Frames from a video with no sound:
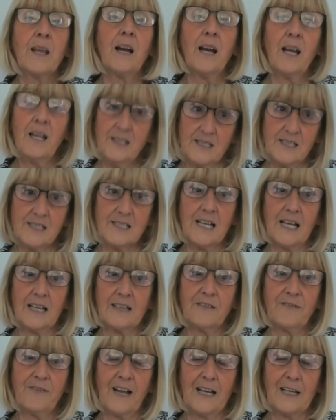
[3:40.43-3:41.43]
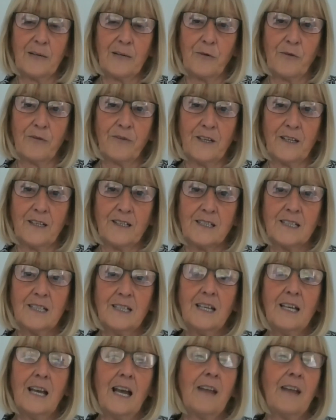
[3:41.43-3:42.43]
understand the value of it,
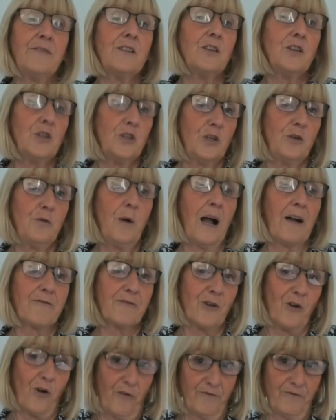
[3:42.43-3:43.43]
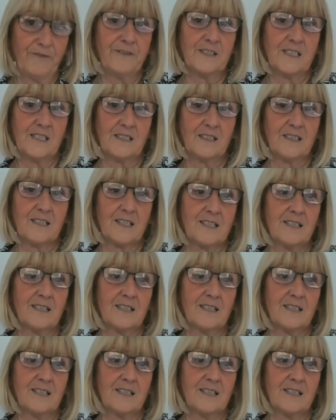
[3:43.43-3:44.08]
and that you have confidence